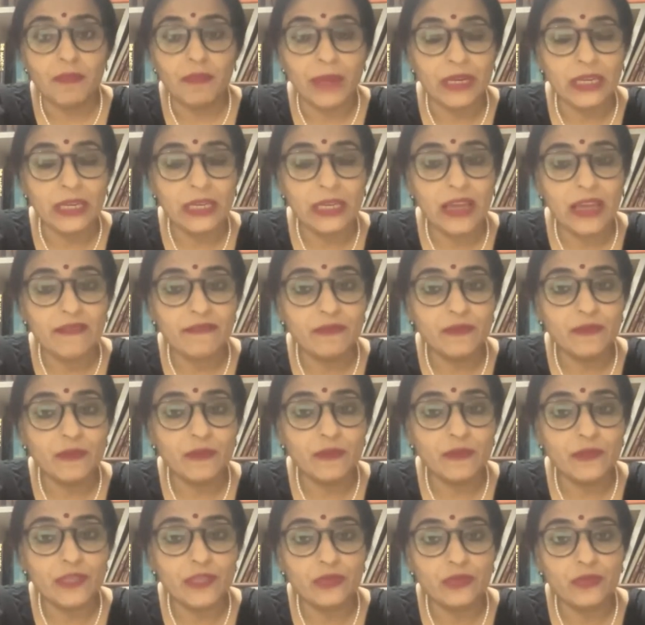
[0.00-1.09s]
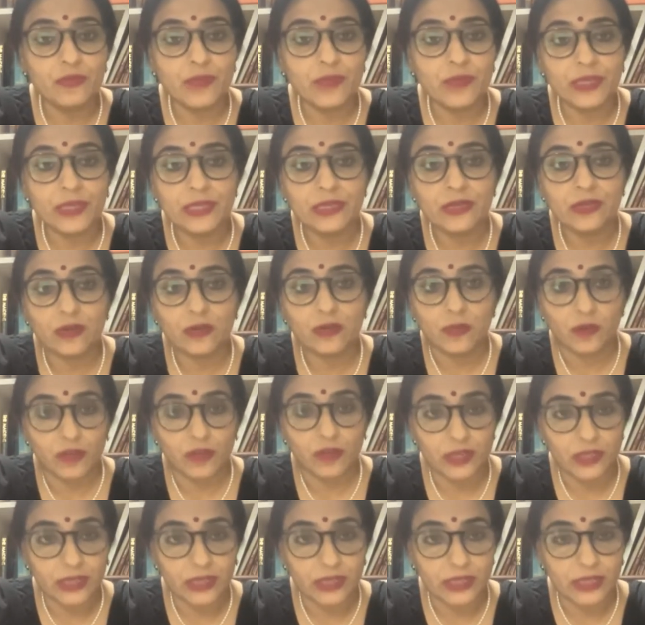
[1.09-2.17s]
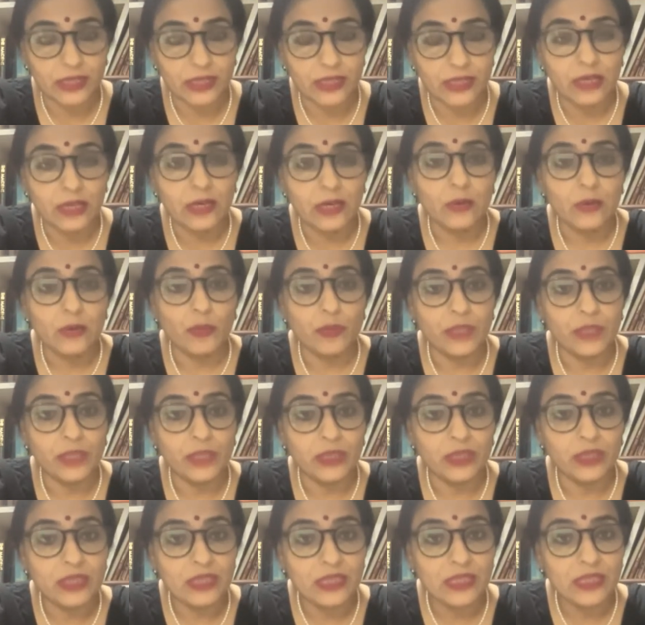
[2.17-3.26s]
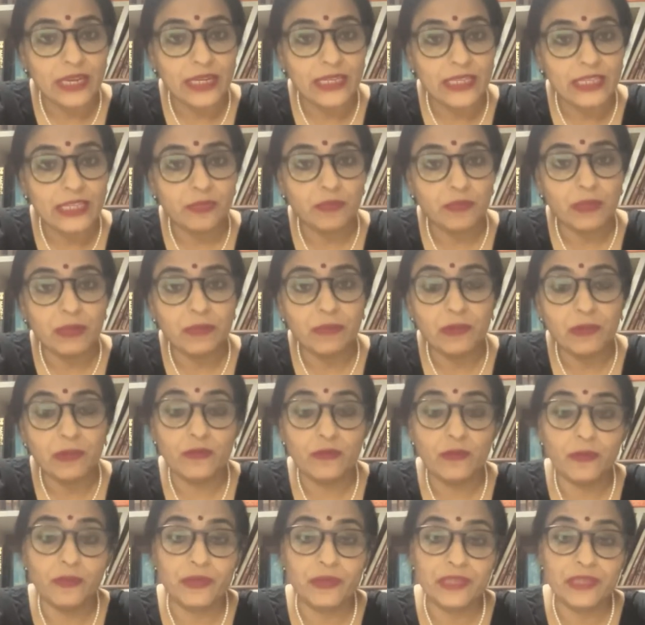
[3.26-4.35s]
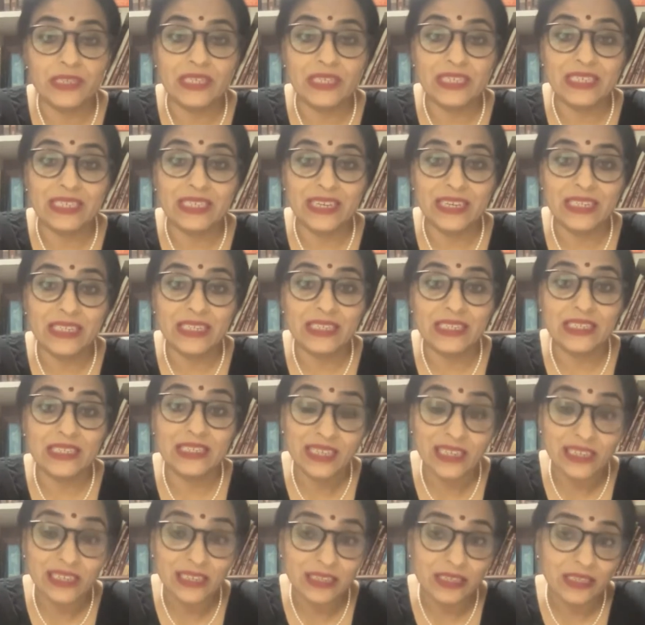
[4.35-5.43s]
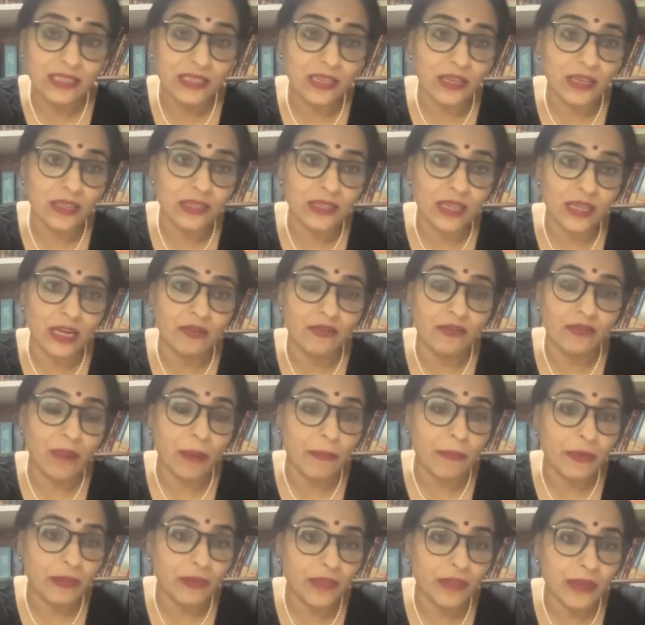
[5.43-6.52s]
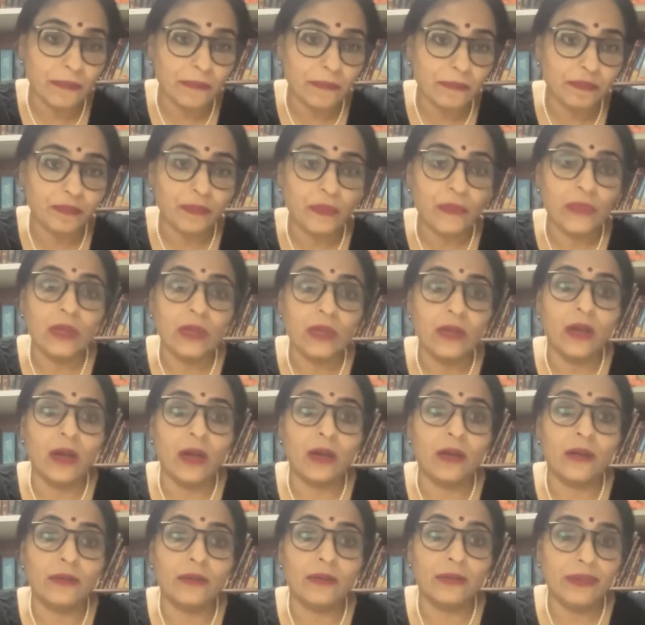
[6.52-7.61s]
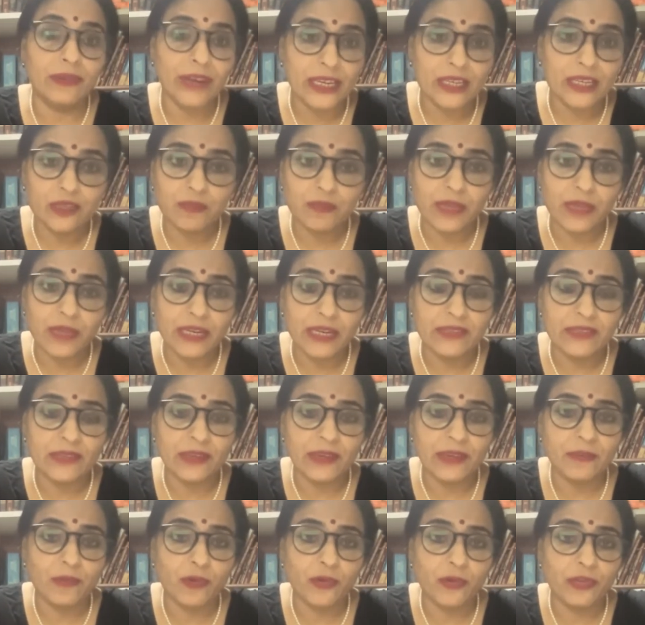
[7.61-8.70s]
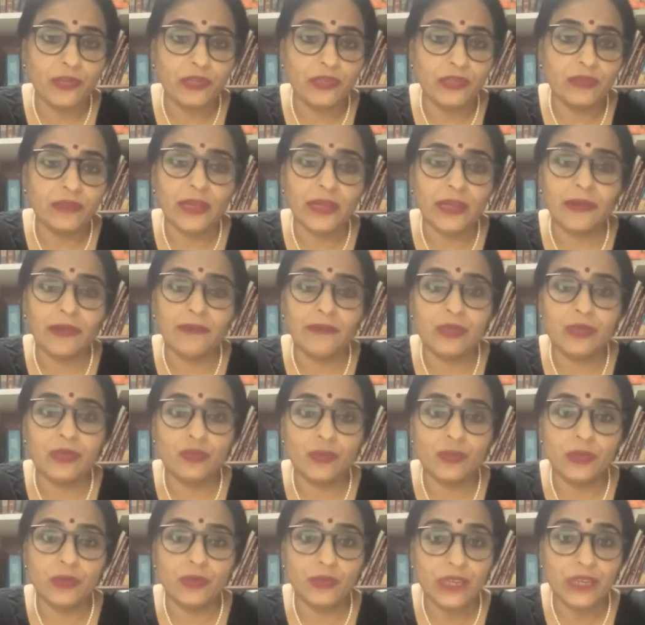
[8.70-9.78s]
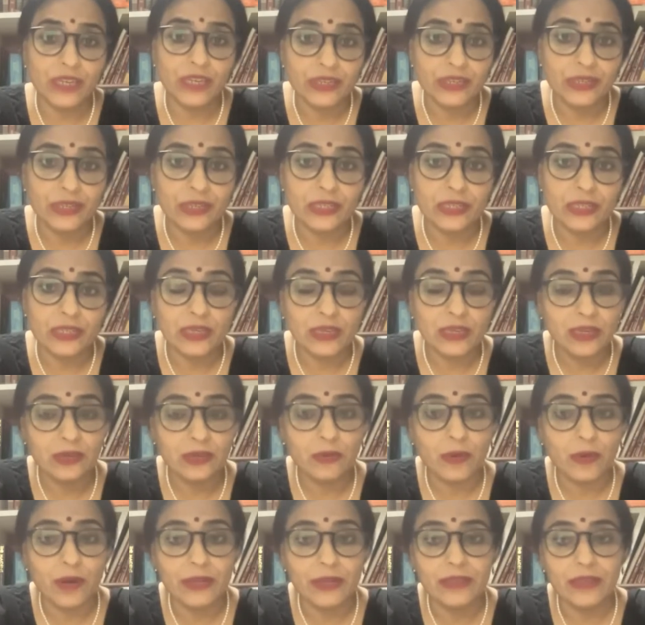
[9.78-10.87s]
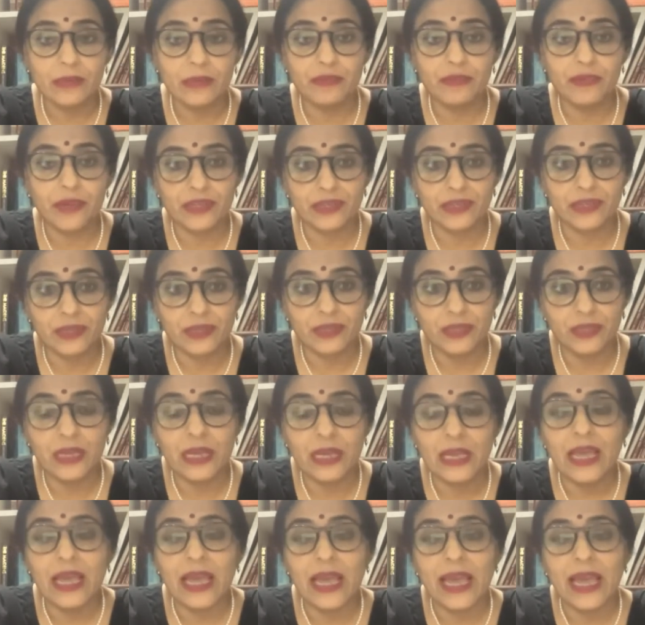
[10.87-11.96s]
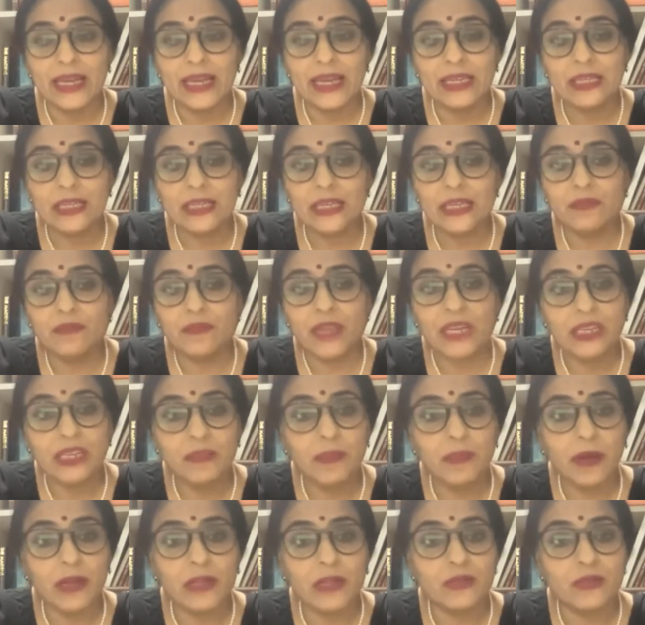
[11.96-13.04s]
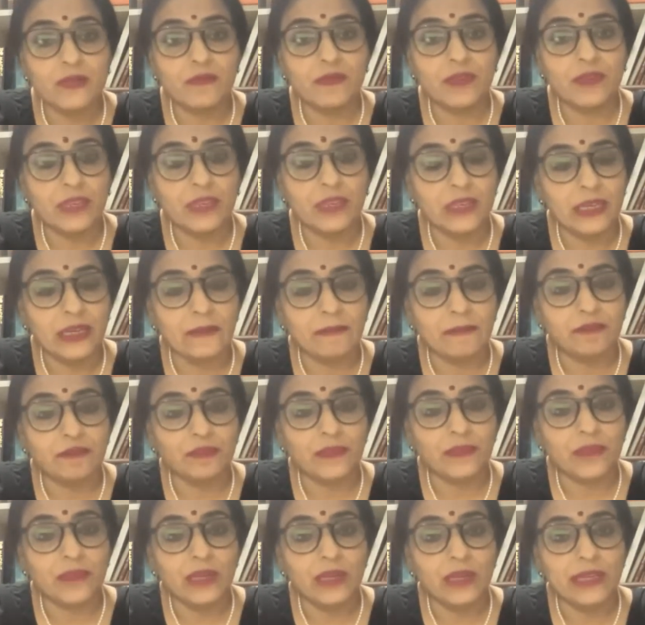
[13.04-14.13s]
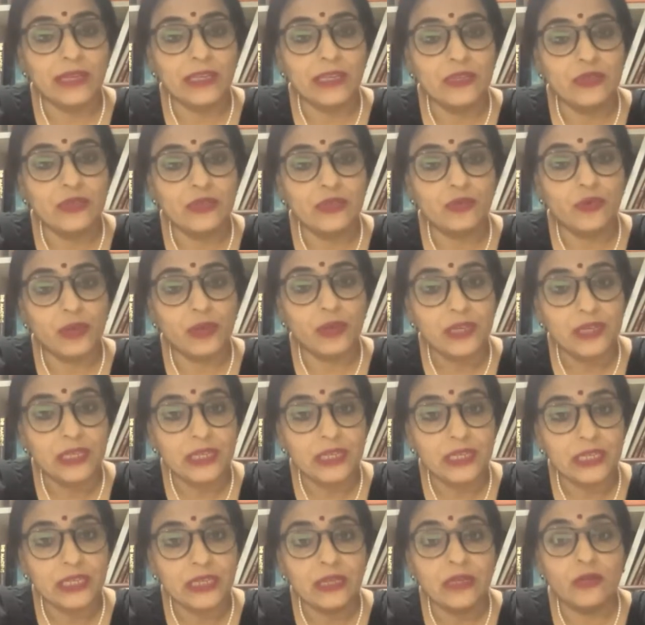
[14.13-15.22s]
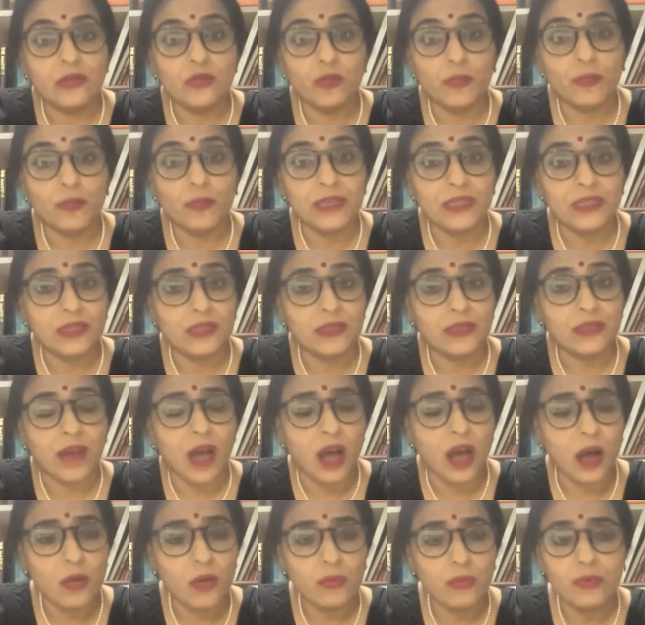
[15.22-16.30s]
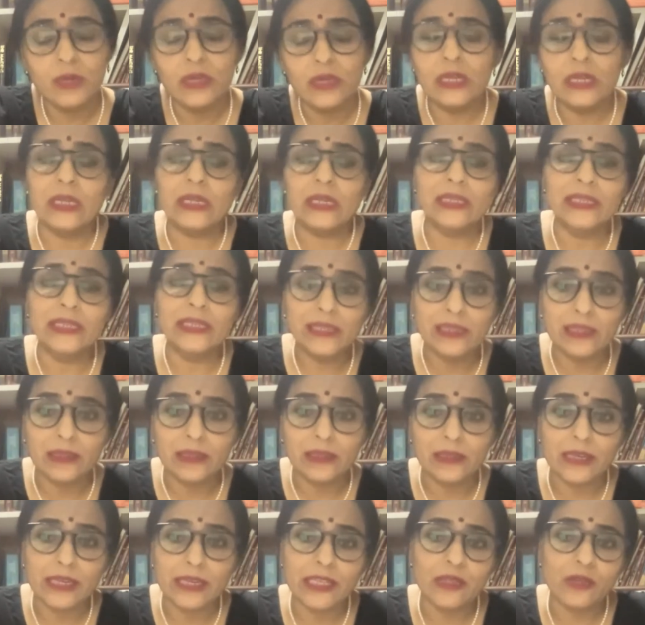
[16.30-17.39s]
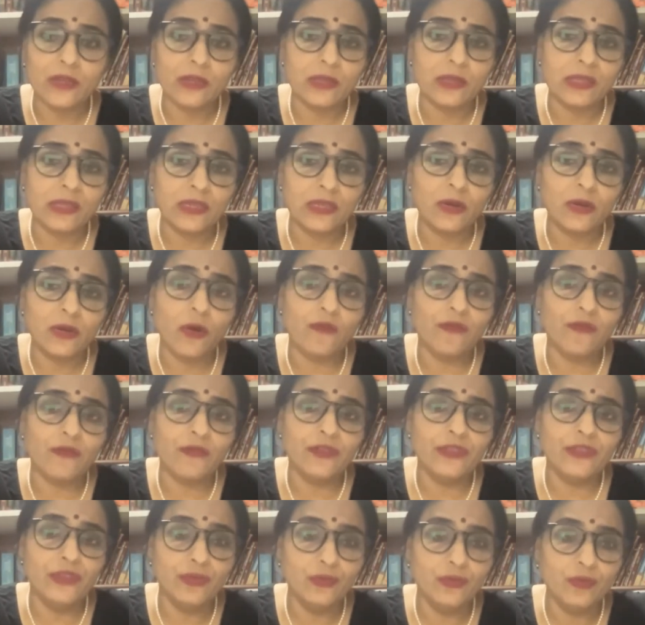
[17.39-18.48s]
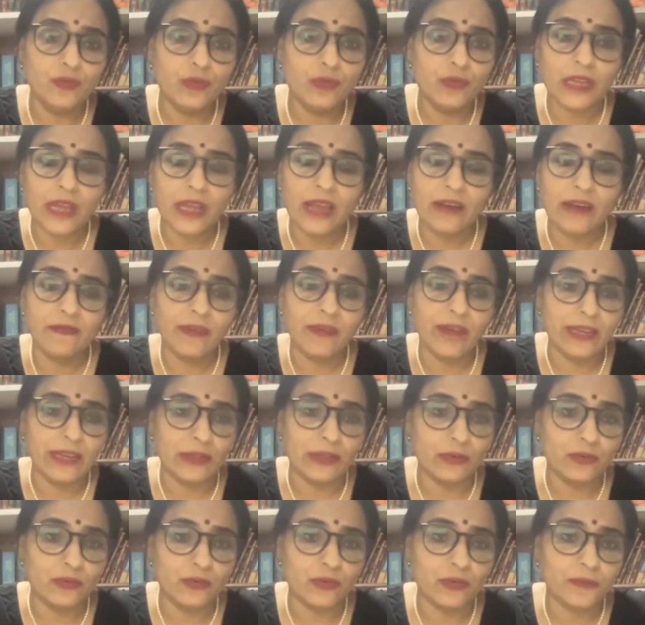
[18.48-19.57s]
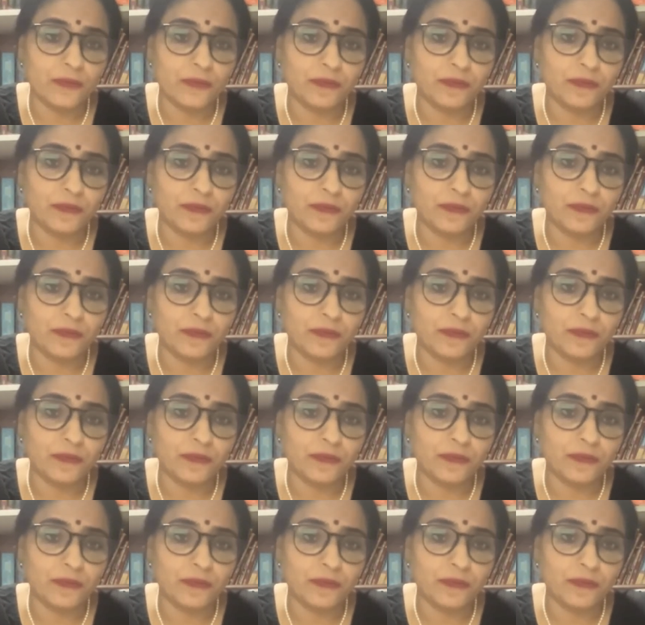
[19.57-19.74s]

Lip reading: Many have moved into business or politics. Within the states, the people of the princely states still discuss and remember them. A great many ceremonial and ritual occasions still require their presence. And in many parts of India, a link to royalty, no matter how little, is still often used and valued.